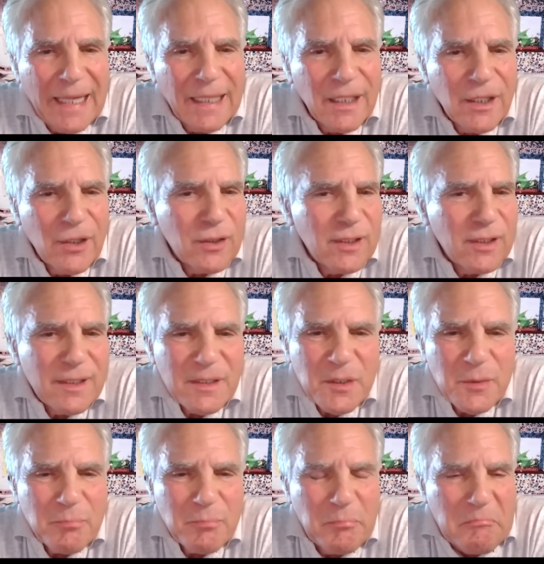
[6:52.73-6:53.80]
I couldn't
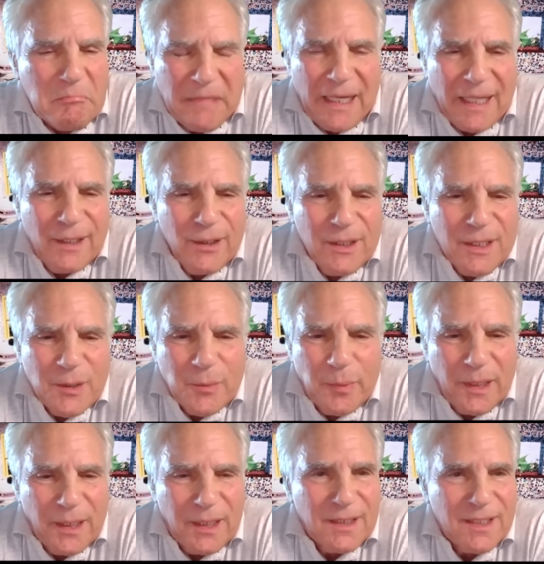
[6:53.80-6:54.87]
I couldn't
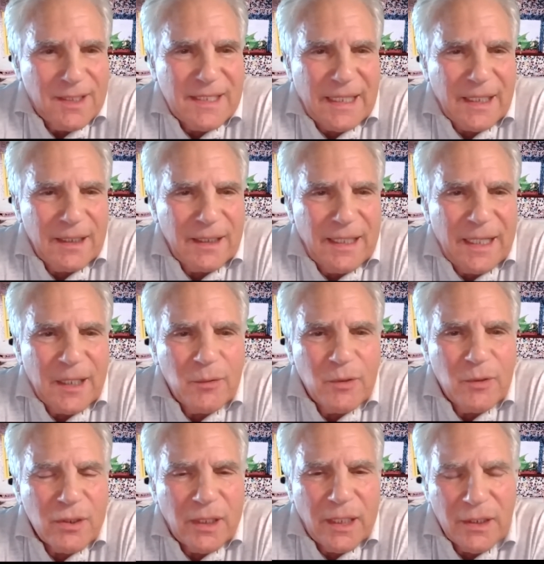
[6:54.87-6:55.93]
speak in a second
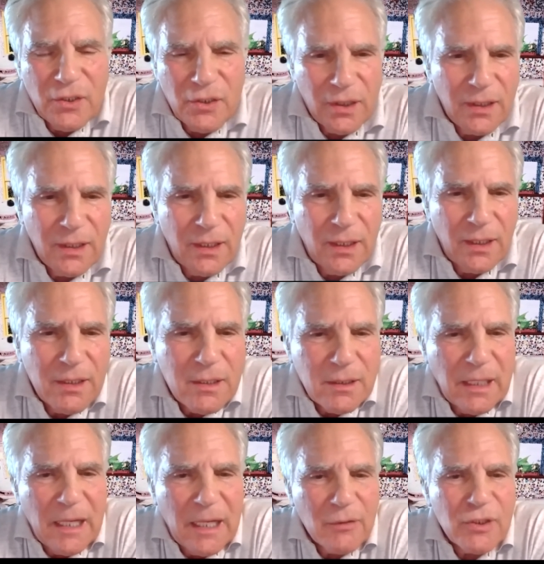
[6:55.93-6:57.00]
language like she does,
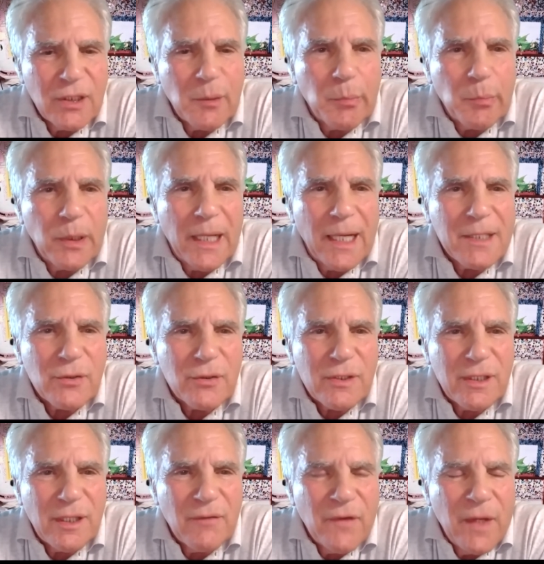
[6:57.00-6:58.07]
how she applies
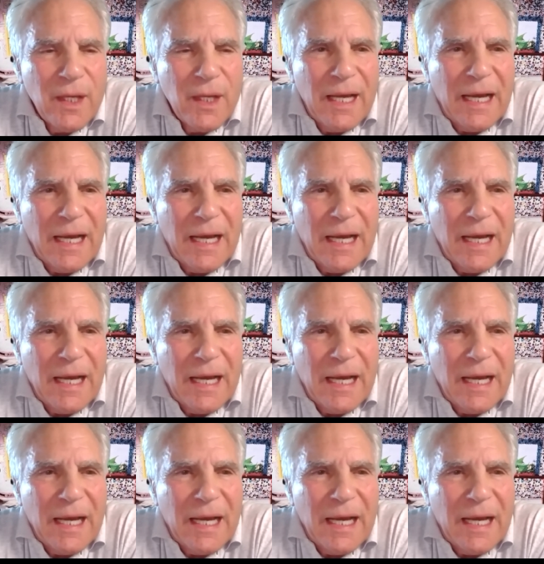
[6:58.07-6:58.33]
herself,